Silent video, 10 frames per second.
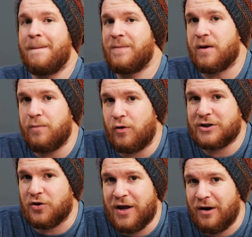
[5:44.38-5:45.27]
the
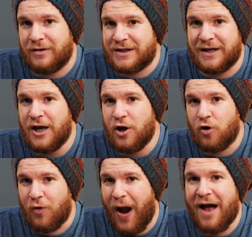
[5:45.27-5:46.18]
components are here to
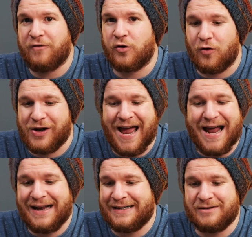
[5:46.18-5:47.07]
craft,
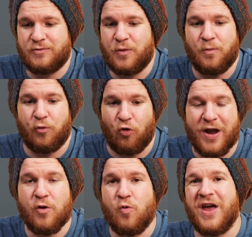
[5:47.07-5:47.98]
create, and
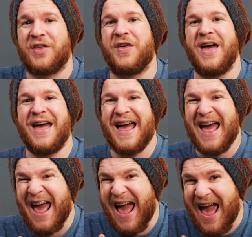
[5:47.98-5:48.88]
bring with
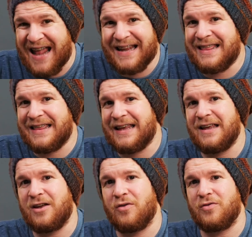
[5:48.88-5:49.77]

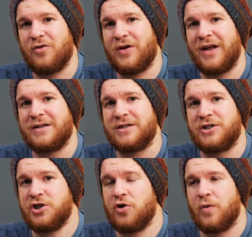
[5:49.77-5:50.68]
anything you're looking to
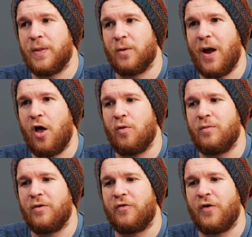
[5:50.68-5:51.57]
do in the
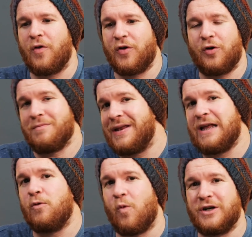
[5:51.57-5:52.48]
realm of a little
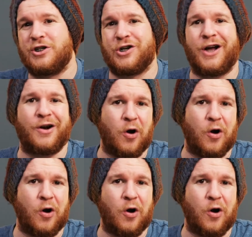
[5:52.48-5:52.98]
mini one-shot